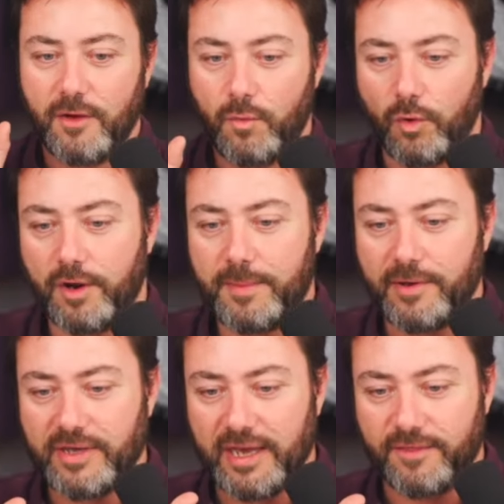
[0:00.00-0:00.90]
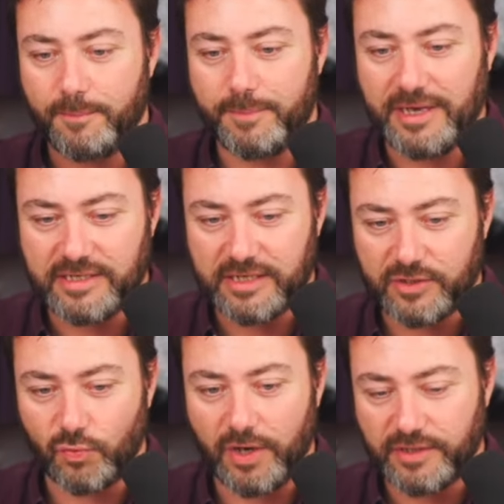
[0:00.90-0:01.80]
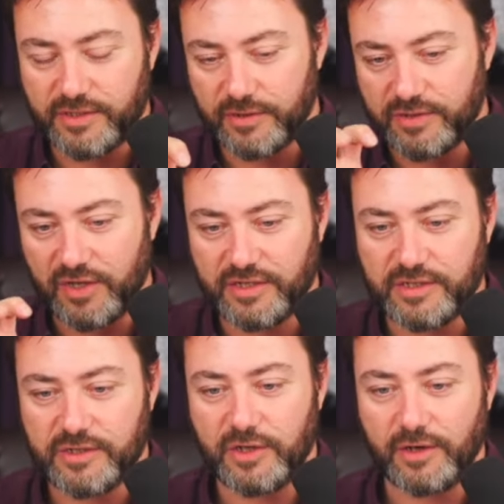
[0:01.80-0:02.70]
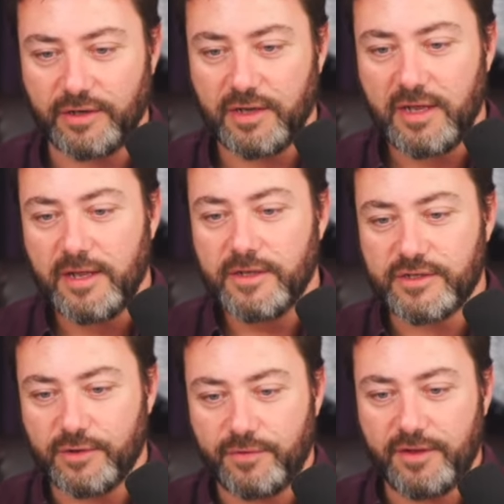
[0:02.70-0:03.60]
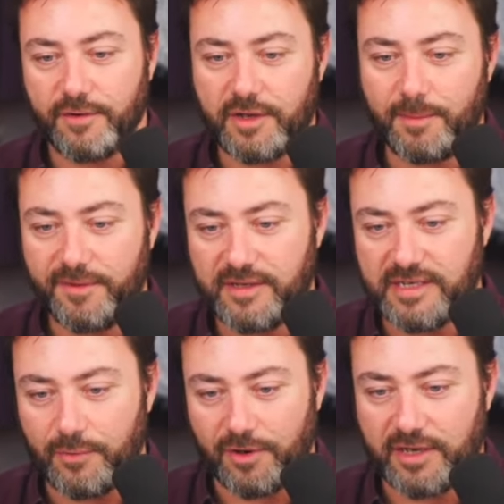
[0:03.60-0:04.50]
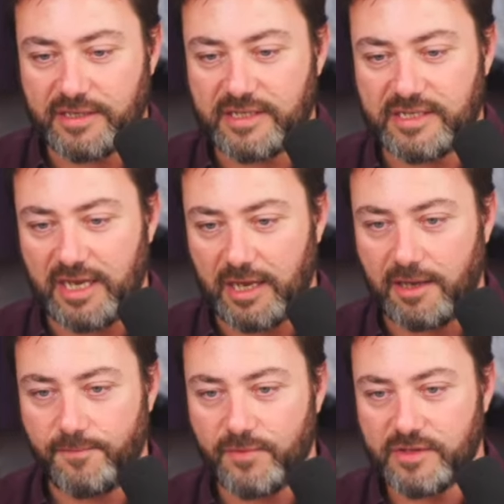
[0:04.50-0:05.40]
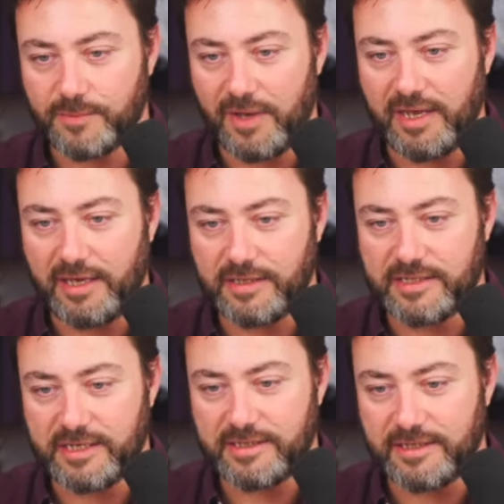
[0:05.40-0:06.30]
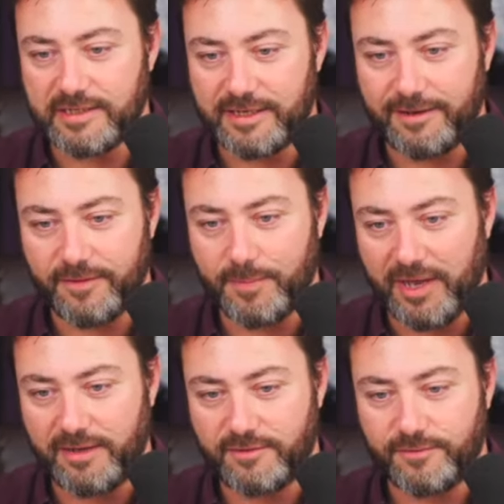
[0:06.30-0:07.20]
Worry about getting the basics right, so it's nice and solid. So there are a couple of things here where I can see some inconsistency in the paint.